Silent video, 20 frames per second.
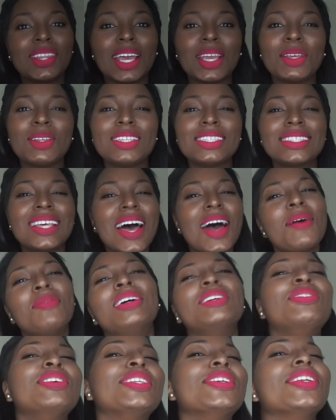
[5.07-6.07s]
thank you so
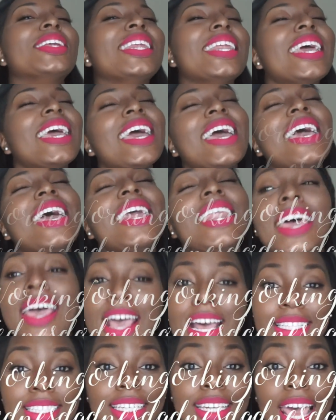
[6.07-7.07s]
much for tuning
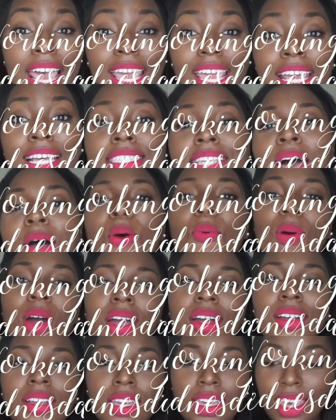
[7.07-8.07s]
in today is
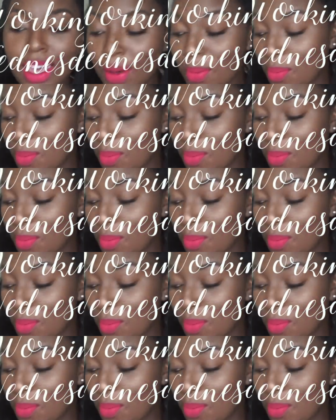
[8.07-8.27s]
working